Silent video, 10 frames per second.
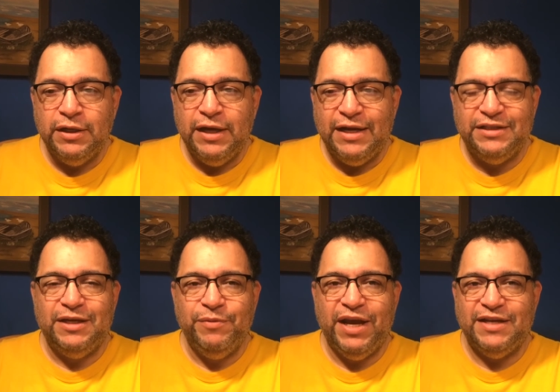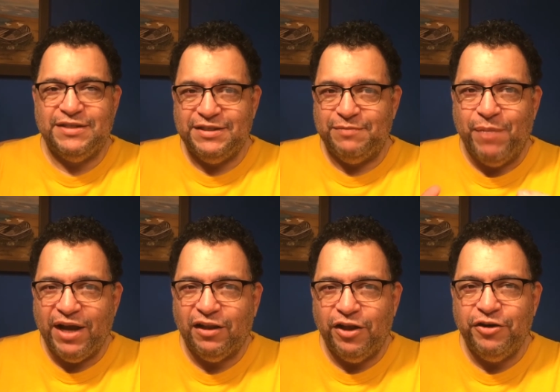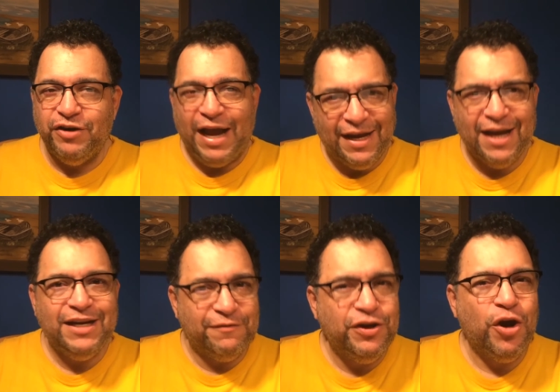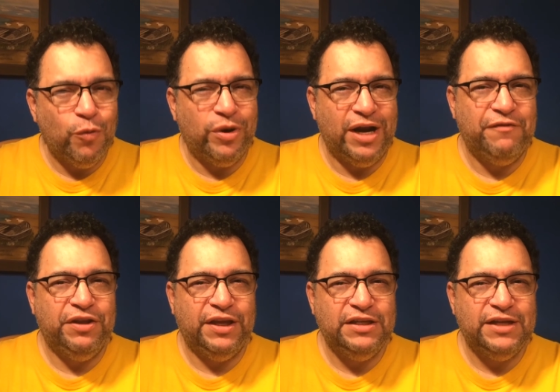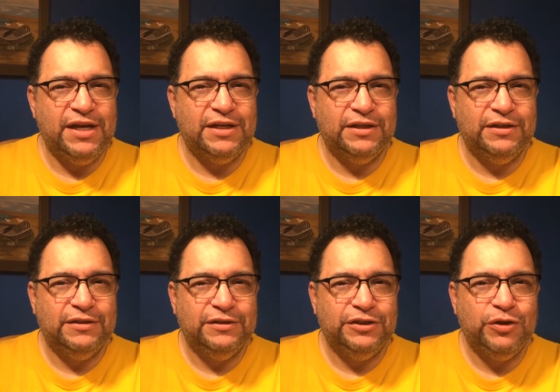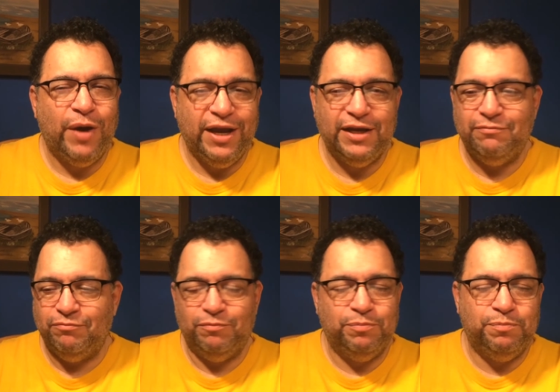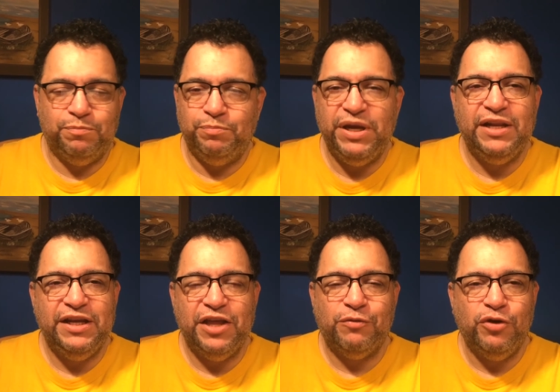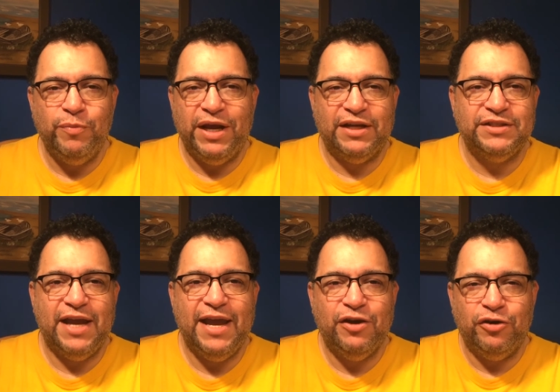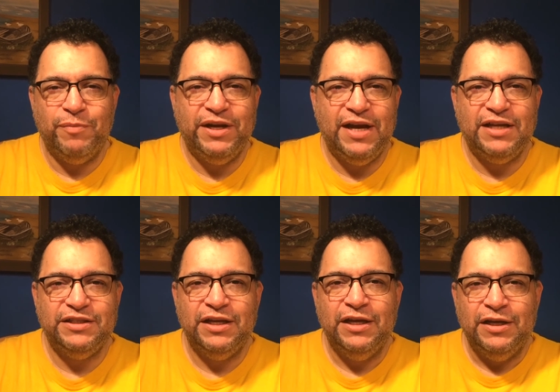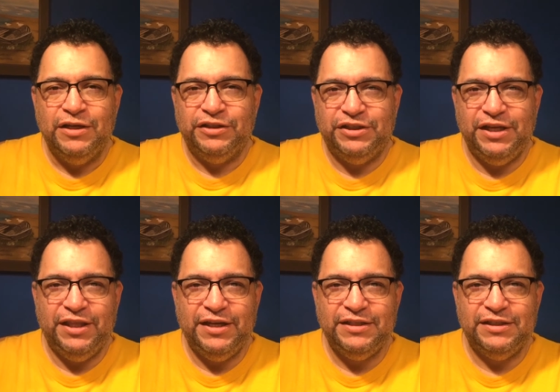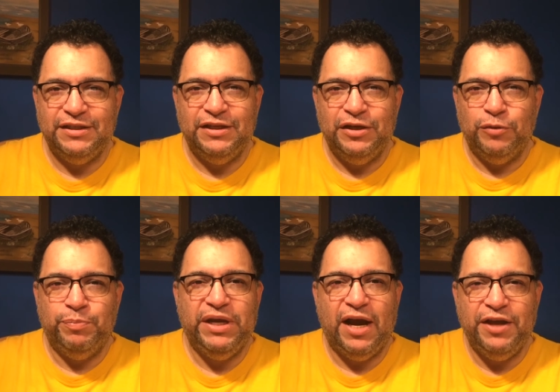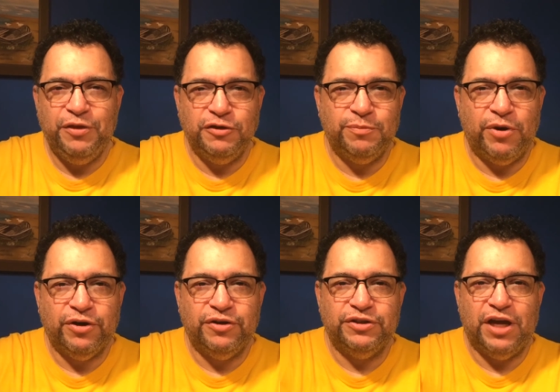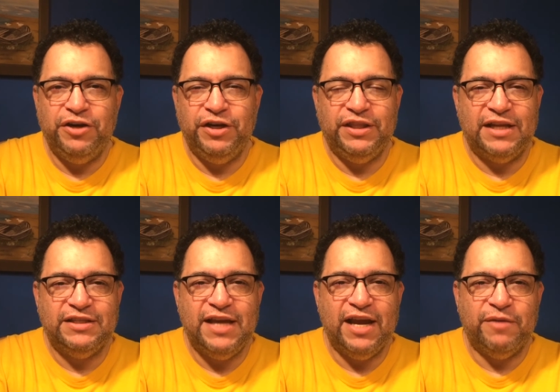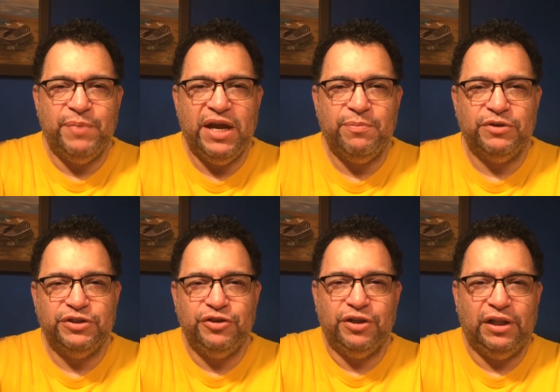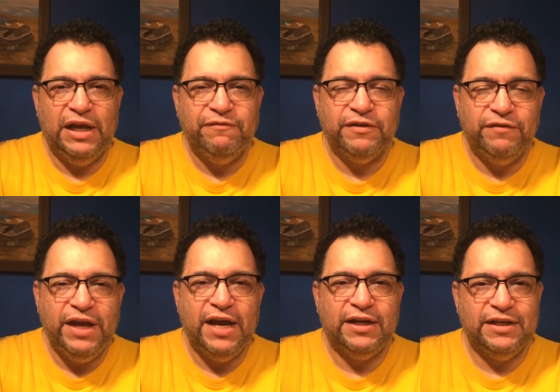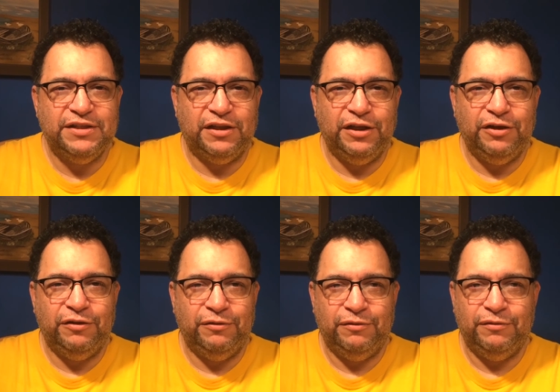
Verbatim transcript: And in some cases, in my clutter, I kind of know where everything's at. So I can be in the other room and I can say, hey, go to my desk, see this, behind those markers, underneath that stack of papers, to the left of that is a little